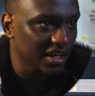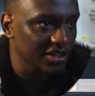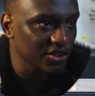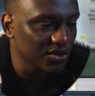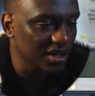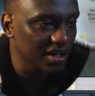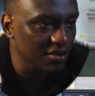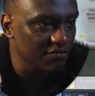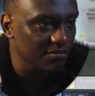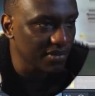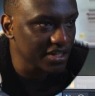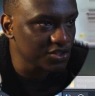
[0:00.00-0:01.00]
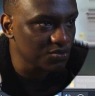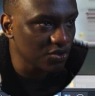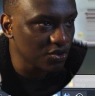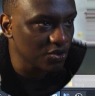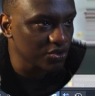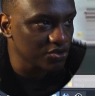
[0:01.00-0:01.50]
and you can have much
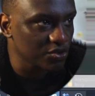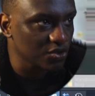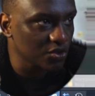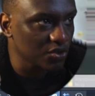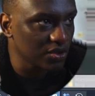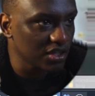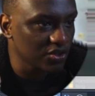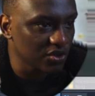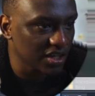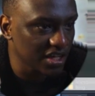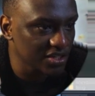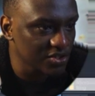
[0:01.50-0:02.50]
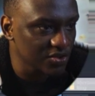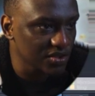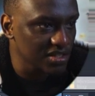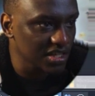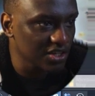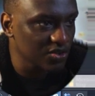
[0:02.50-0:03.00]
more control in regards to
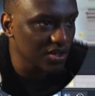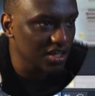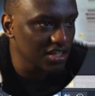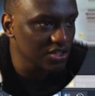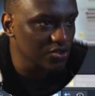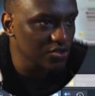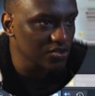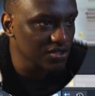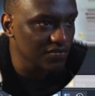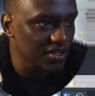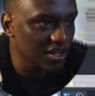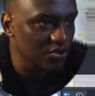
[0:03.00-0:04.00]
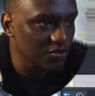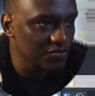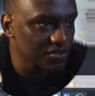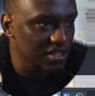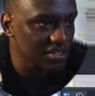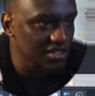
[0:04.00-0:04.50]
this. And you can introduce even an
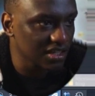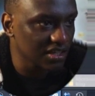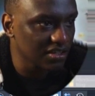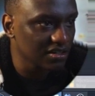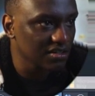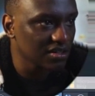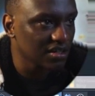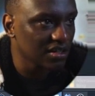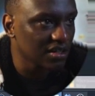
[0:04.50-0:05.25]
offset here,